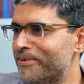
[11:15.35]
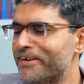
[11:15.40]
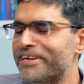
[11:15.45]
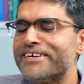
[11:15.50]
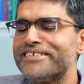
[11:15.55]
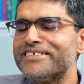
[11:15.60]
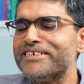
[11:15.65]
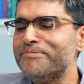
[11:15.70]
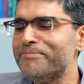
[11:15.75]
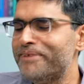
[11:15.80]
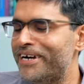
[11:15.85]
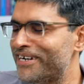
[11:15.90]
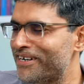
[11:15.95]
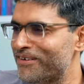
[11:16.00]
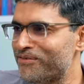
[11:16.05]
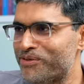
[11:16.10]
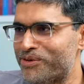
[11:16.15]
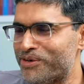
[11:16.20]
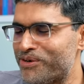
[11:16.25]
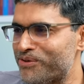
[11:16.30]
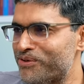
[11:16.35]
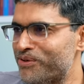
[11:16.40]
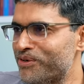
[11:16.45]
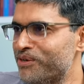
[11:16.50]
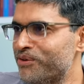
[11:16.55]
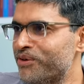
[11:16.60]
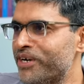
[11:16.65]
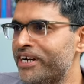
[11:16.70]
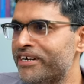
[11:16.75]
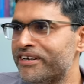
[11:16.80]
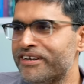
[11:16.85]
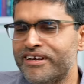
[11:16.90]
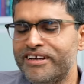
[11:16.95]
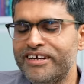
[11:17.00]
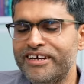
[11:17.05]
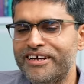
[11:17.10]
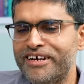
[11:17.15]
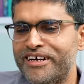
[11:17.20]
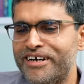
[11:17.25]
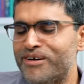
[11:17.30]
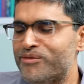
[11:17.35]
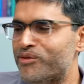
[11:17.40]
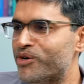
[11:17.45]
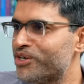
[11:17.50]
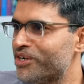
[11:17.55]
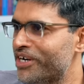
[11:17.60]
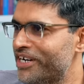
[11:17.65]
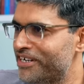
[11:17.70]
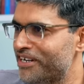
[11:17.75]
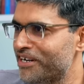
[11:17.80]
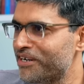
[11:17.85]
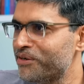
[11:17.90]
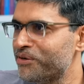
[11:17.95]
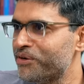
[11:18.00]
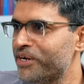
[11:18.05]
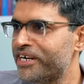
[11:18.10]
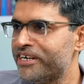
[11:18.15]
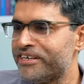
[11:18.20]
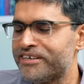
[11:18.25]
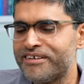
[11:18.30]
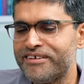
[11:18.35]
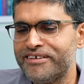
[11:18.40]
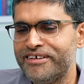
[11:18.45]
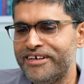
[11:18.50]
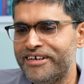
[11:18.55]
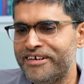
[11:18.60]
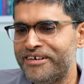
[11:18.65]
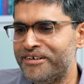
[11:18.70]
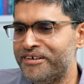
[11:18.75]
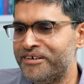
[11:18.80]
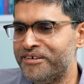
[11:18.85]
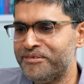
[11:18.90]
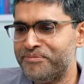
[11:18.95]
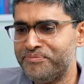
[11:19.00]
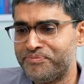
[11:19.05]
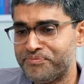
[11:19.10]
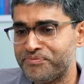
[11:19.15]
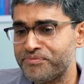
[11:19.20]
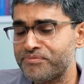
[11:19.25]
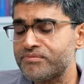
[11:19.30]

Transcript: Right. Doesn't matter what role you get, uh, what title you get, um,